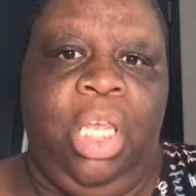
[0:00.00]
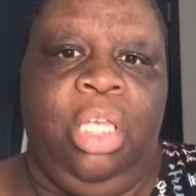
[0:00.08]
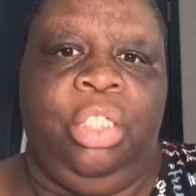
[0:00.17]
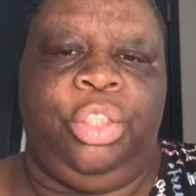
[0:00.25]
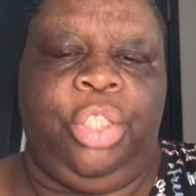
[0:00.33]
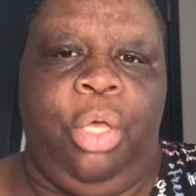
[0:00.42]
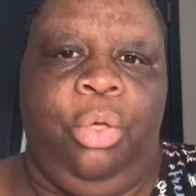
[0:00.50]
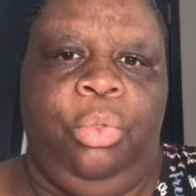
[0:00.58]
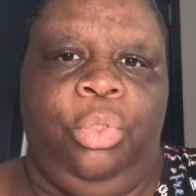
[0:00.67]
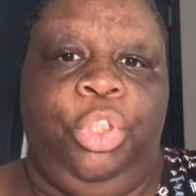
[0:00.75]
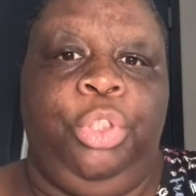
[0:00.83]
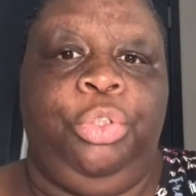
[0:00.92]
So
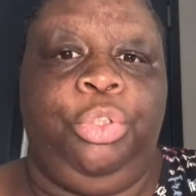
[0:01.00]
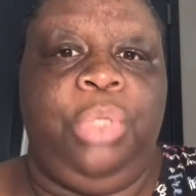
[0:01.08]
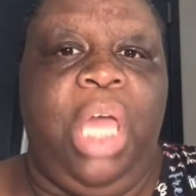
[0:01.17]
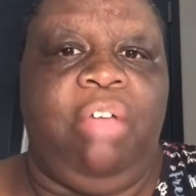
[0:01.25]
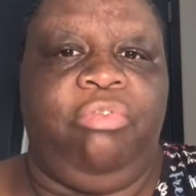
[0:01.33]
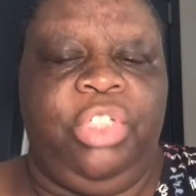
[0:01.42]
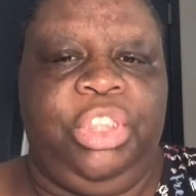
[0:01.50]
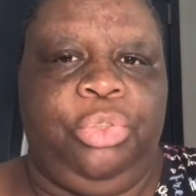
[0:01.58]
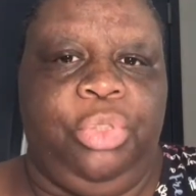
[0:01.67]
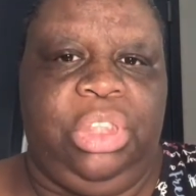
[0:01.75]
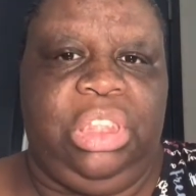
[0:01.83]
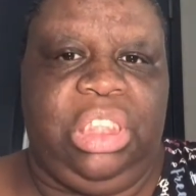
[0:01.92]
you do have
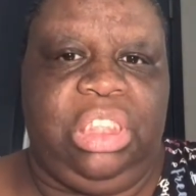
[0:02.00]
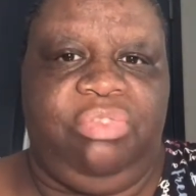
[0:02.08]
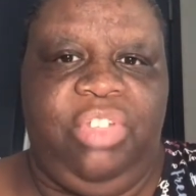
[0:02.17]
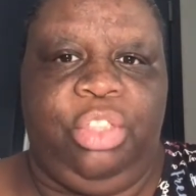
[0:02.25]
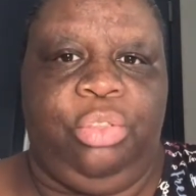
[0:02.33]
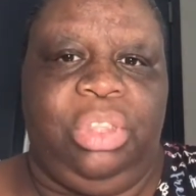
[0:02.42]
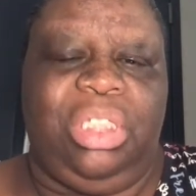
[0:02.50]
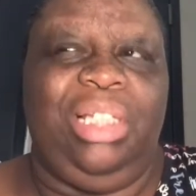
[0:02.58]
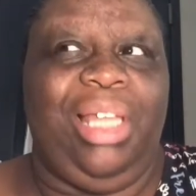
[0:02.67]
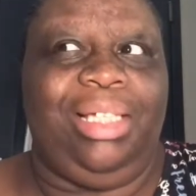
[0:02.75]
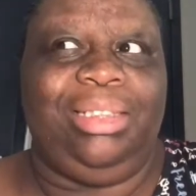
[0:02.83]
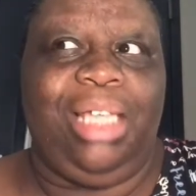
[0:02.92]
resources as veterans. A
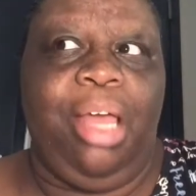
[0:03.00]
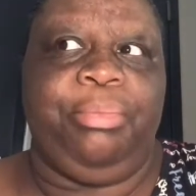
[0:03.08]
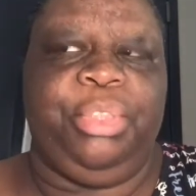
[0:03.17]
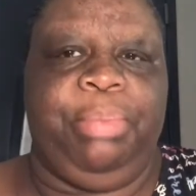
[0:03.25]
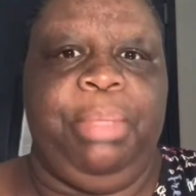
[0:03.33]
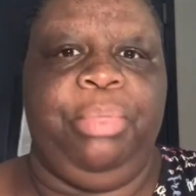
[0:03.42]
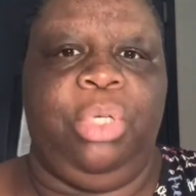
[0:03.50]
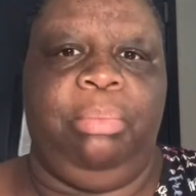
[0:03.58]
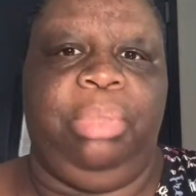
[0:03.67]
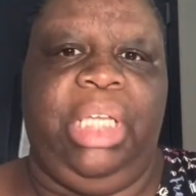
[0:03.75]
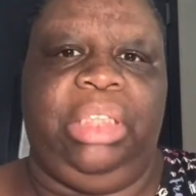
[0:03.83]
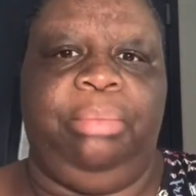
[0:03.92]
lot of times people
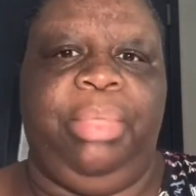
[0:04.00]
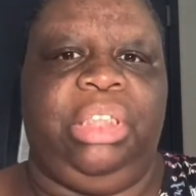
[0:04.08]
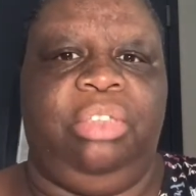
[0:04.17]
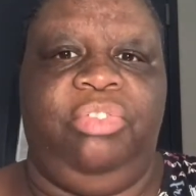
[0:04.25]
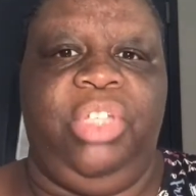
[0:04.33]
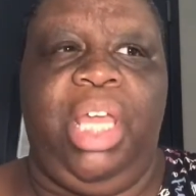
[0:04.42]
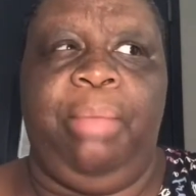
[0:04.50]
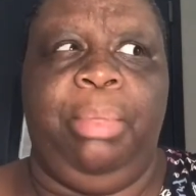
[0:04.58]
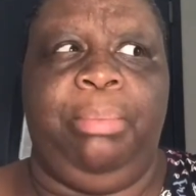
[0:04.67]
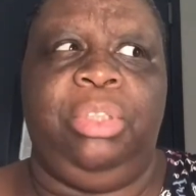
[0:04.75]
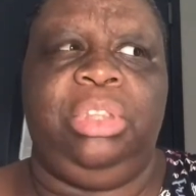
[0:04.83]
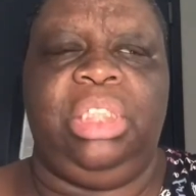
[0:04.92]
complain about the VA, but
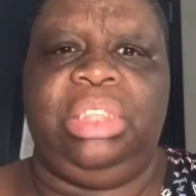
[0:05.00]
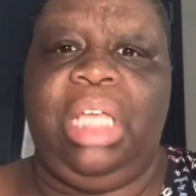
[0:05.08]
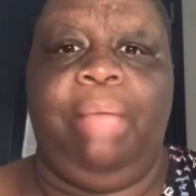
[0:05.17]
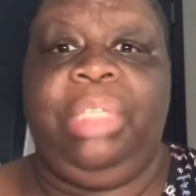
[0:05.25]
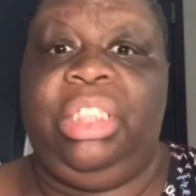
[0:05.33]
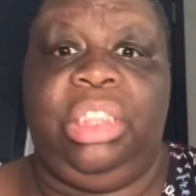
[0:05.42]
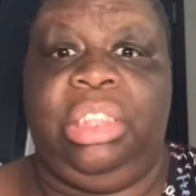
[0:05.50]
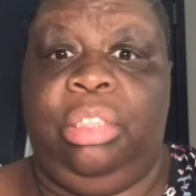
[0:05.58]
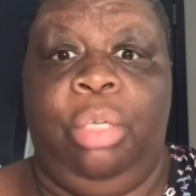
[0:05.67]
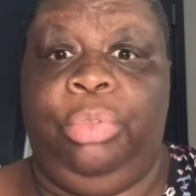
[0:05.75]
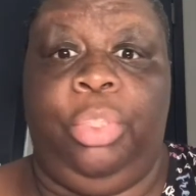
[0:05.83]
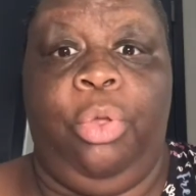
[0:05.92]
most of the time they just
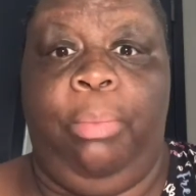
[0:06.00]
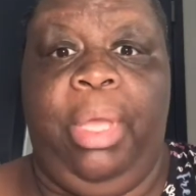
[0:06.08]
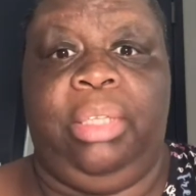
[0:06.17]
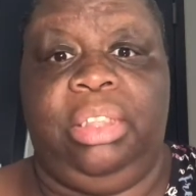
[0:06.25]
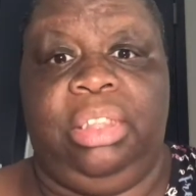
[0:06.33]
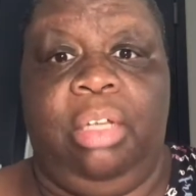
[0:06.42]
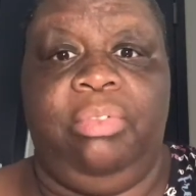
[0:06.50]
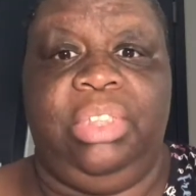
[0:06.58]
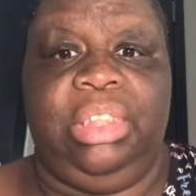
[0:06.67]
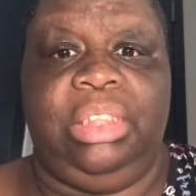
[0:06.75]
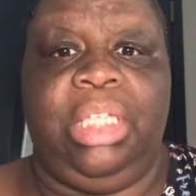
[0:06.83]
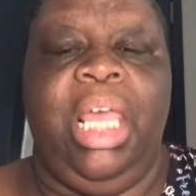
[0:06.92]
don't know about the
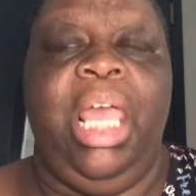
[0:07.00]
services.